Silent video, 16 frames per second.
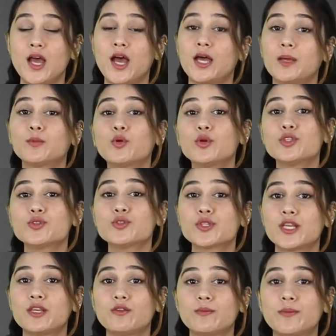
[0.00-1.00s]
I'm going to
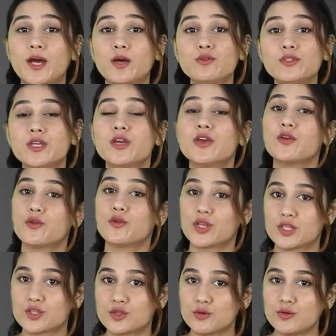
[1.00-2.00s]
tell you about
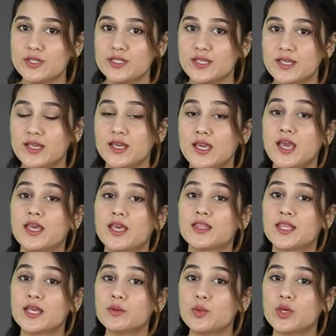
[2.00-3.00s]
ratios
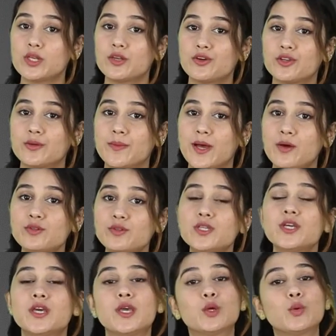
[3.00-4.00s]
and then we'll learn about
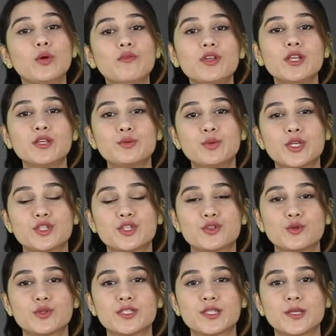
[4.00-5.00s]
equivalent
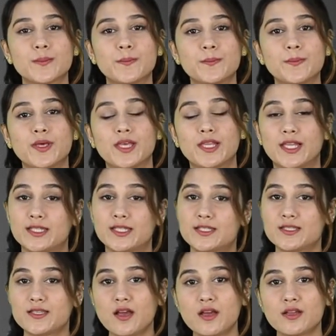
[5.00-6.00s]
ratios. Let's
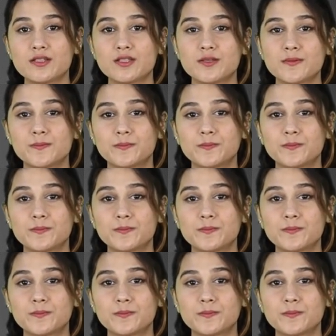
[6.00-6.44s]
start.